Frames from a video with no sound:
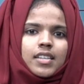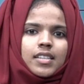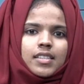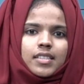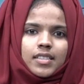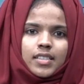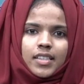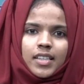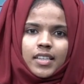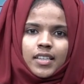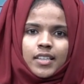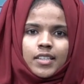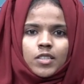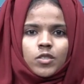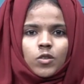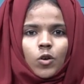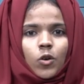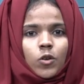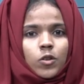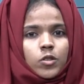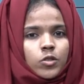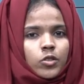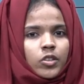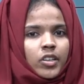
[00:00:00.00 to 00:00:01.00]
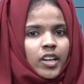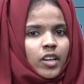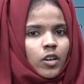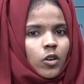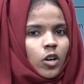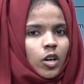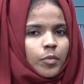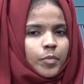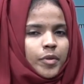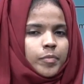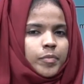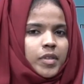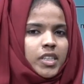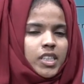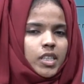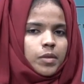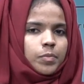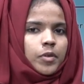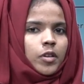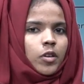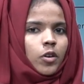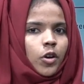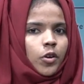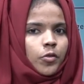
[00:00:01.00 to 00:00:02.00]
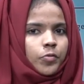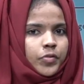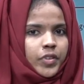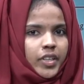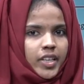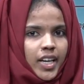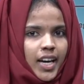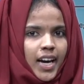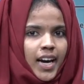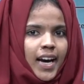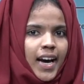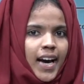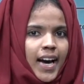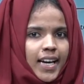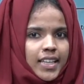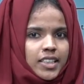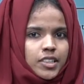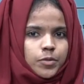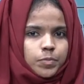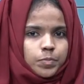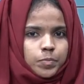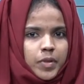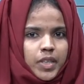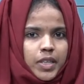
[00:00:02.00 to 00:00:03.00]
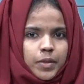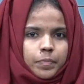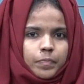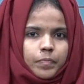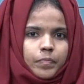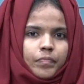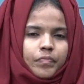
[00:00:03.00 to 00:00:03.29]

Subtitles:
c is also a common multiple of a and b.